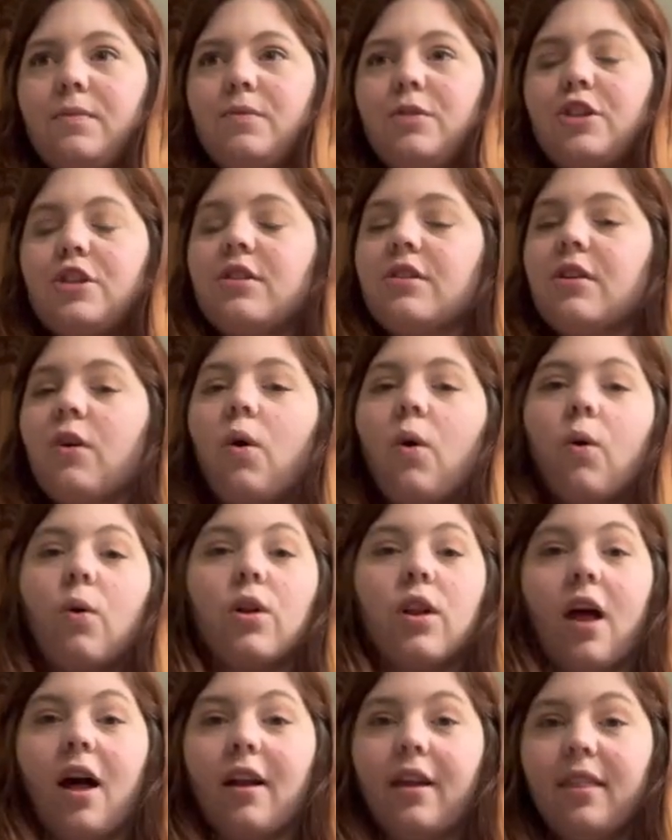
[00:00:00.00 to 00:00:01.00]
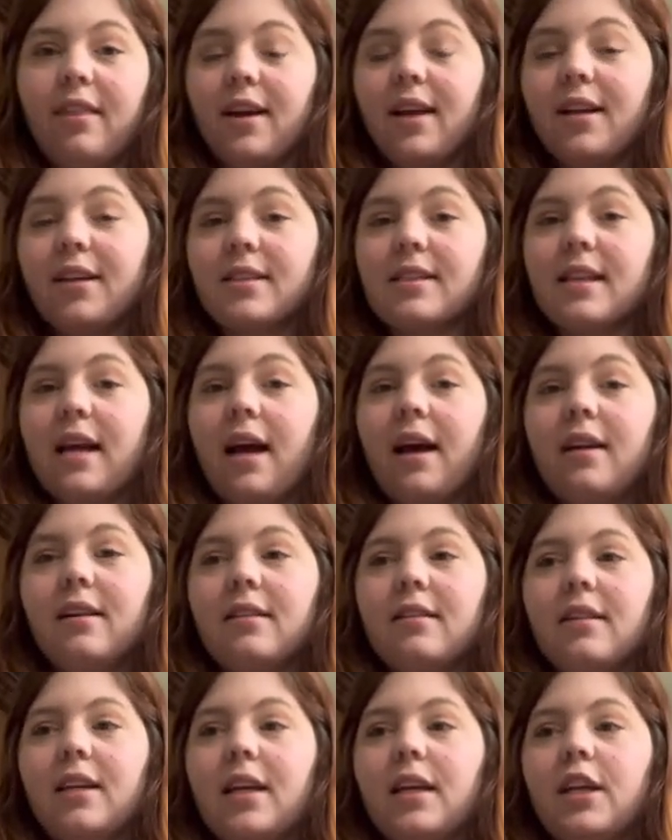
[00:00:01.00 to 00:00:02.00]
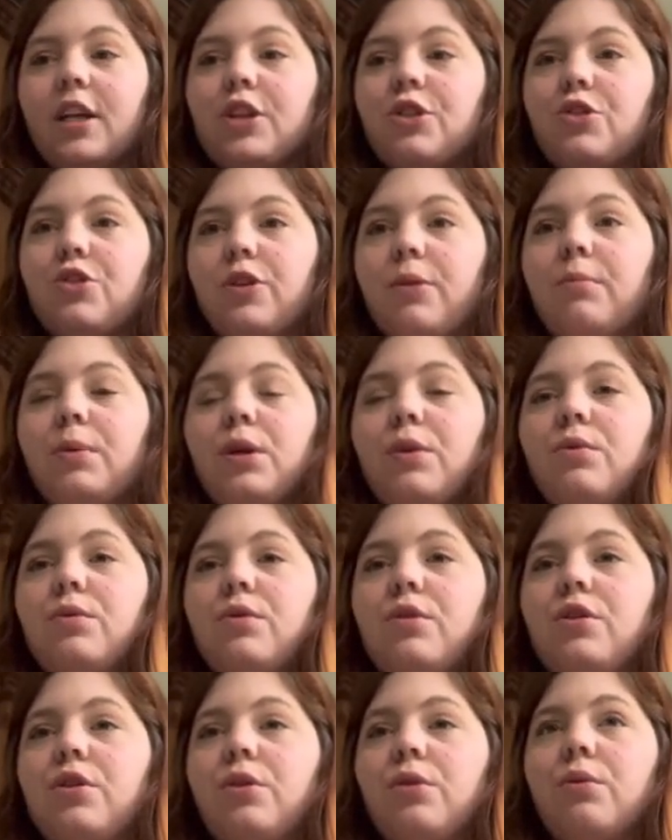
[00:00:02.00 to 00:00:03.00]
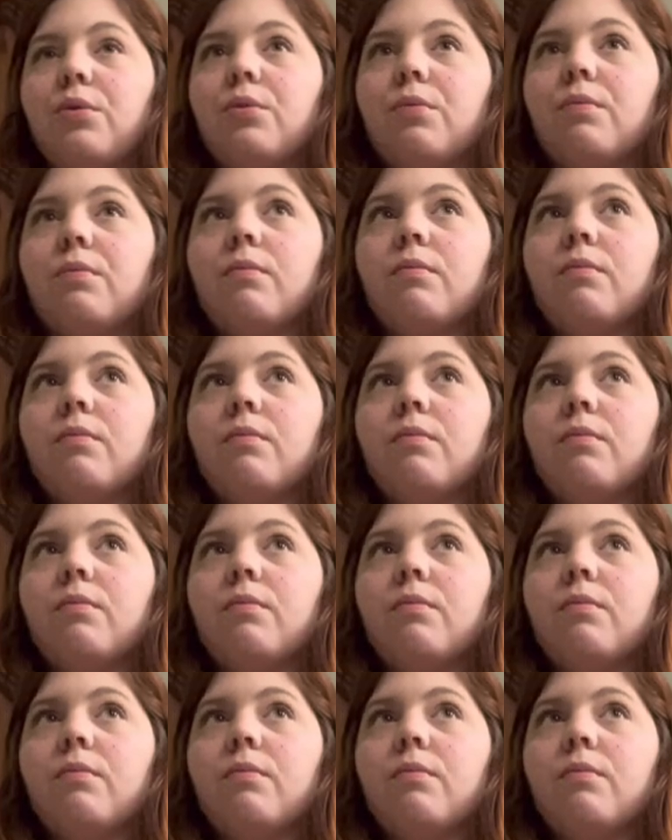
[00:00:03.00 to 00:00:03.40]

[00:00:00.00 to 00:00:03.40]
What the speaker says: just a whole lot of things that can contribute to